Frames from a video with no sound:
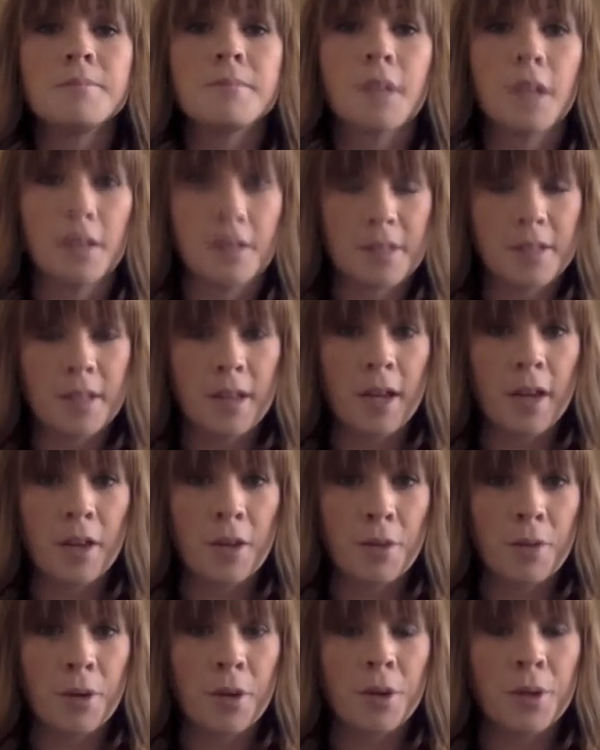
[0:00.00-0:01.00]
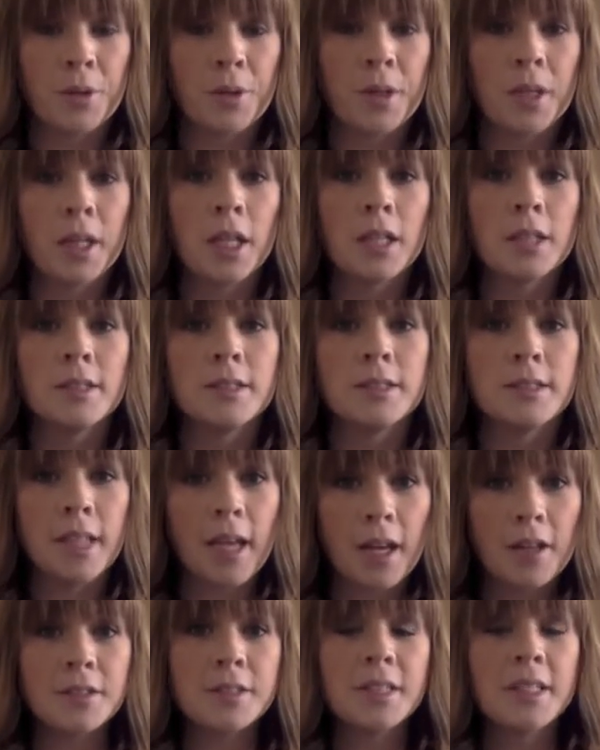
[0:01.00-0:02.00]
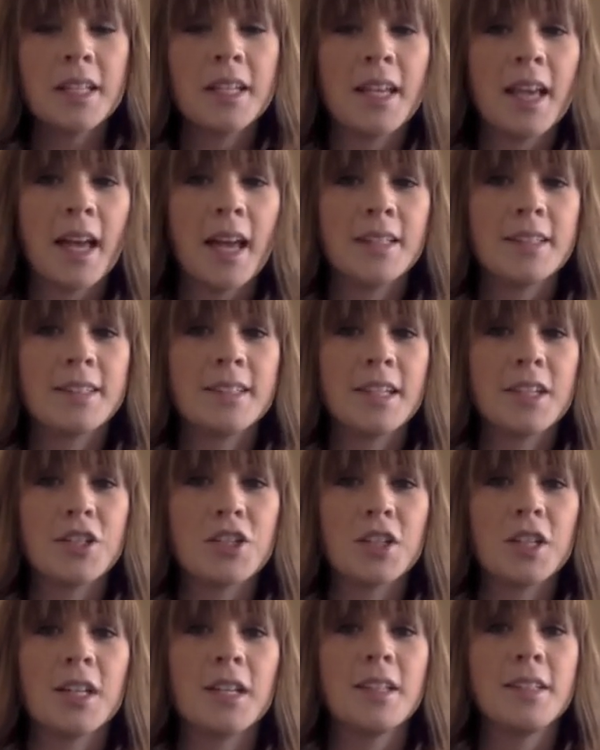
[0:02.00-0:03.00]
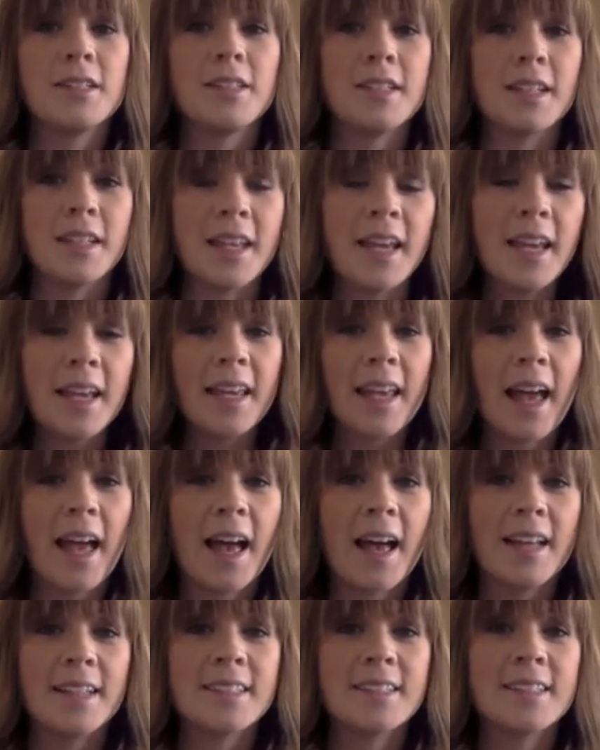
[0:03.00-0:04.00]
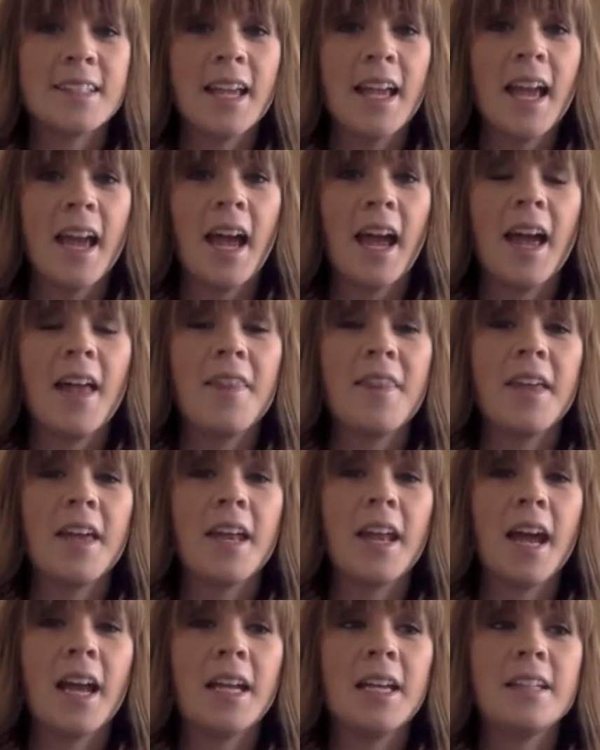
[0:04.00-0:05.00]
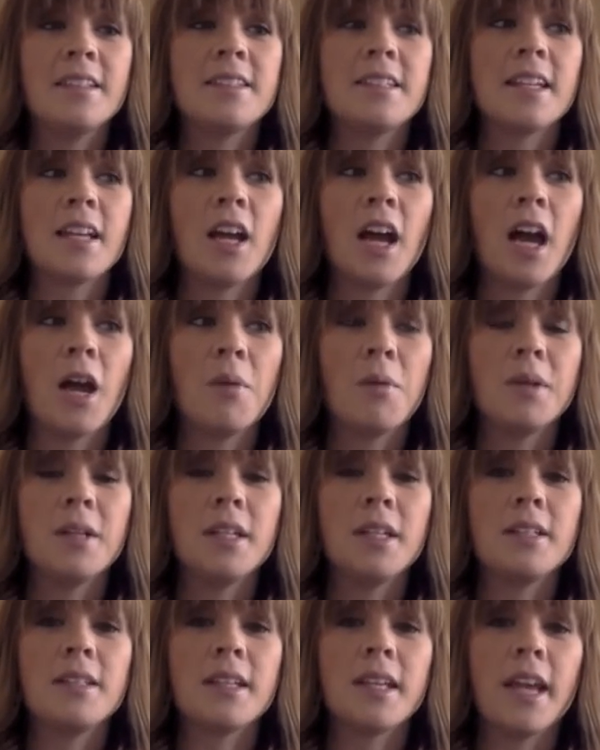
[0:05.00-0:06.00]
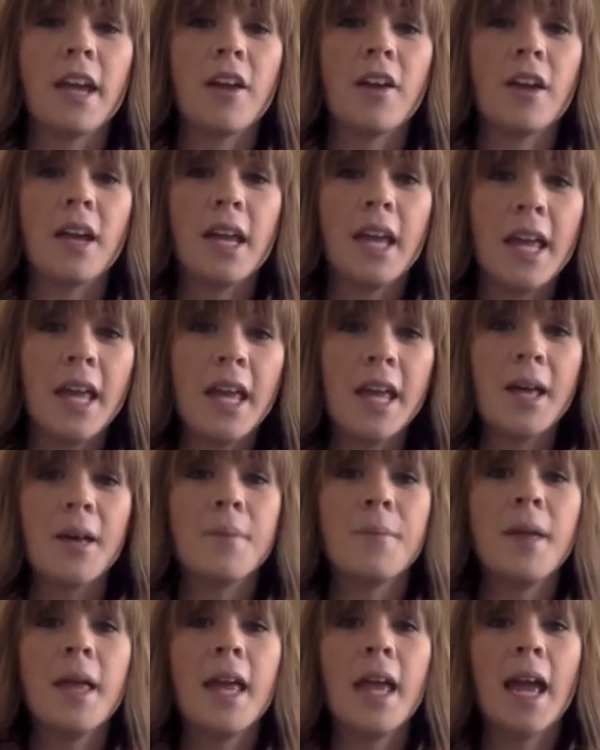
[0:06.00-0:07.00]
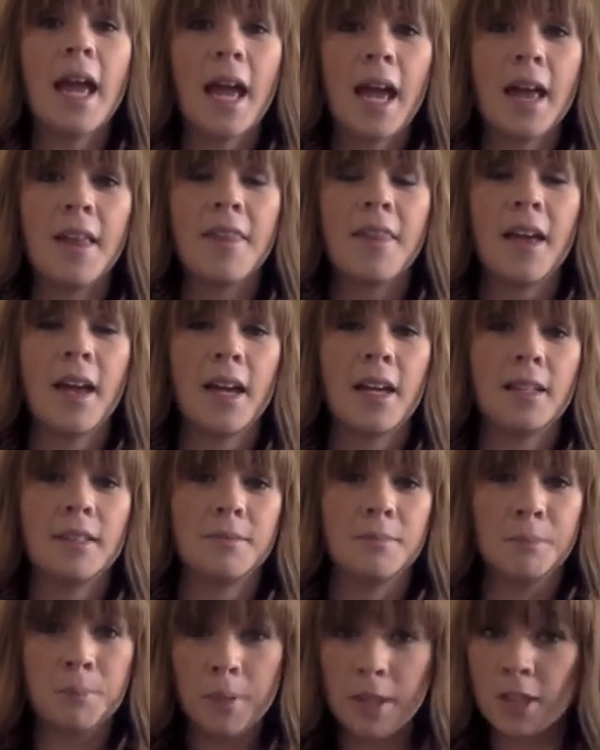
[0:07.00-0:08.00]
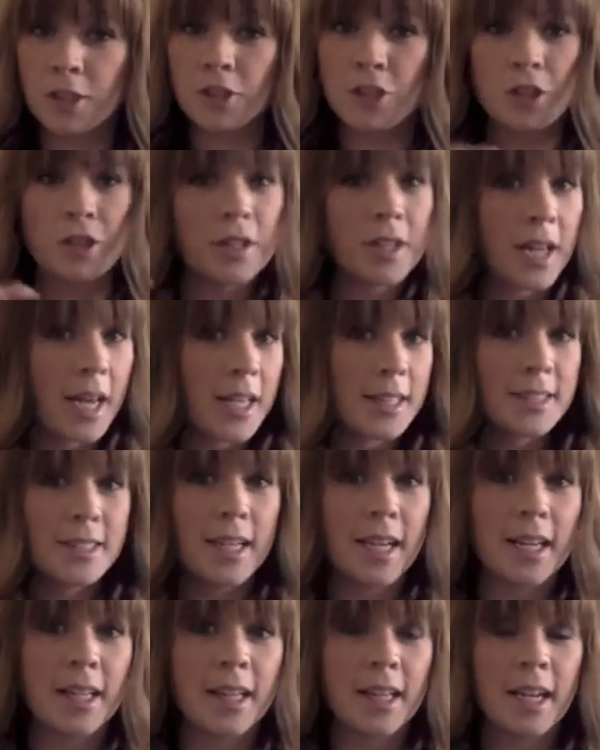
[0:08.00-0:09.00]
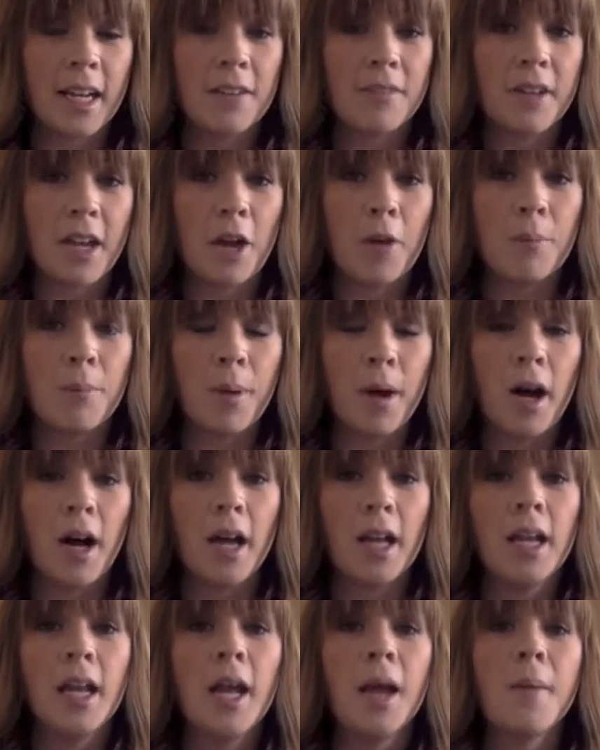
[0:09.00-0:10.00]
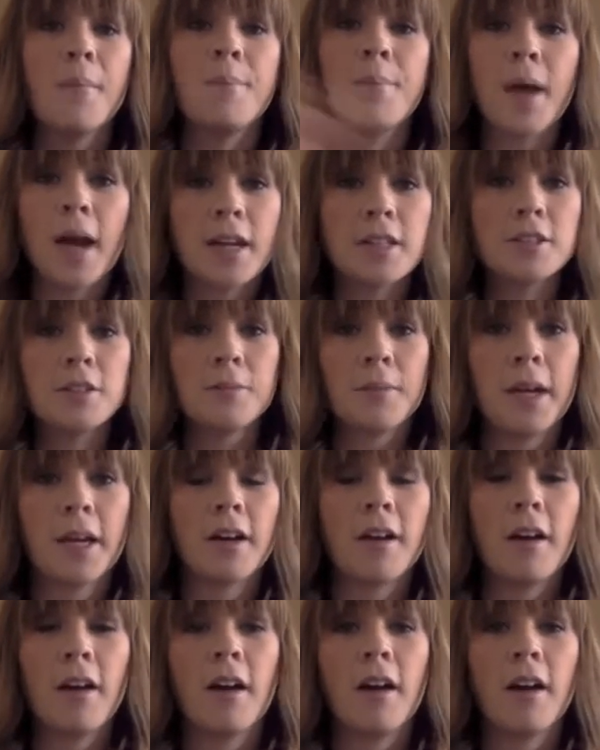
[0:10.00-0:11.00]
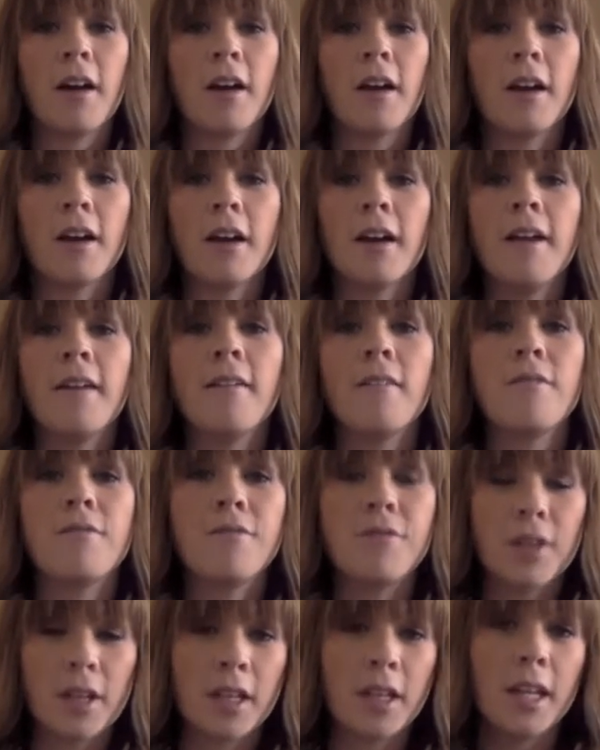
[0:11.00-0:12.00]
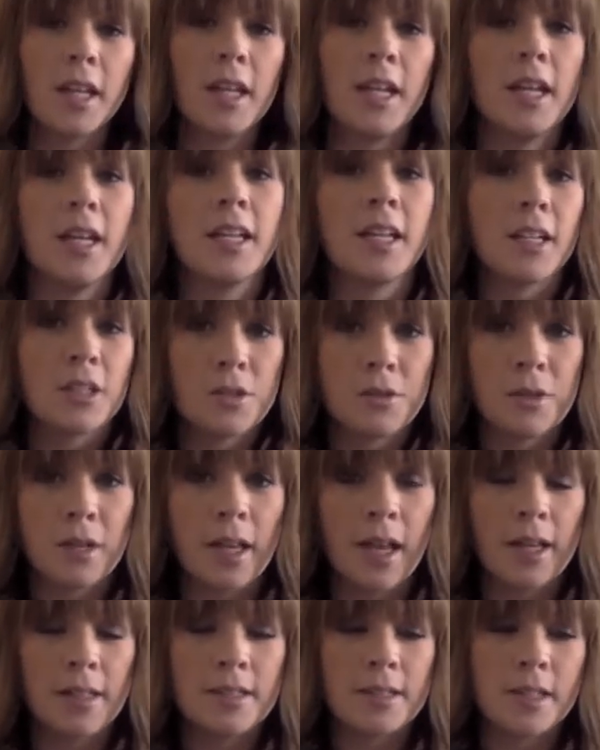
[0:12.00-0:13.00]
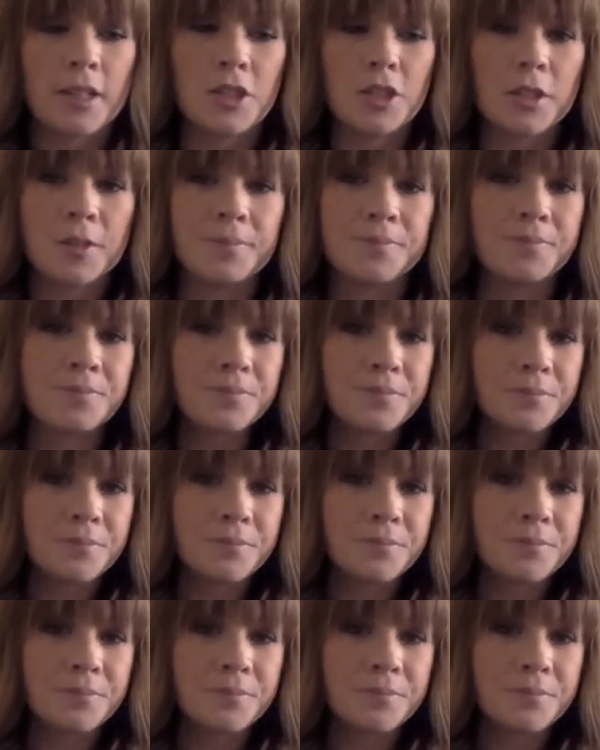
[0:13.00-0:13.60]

on the side of the road, down to the gas station to get gas, and then I would need to carry him and that miniature gas tank that I've now bought back to my car, fill it, and get to a gas station.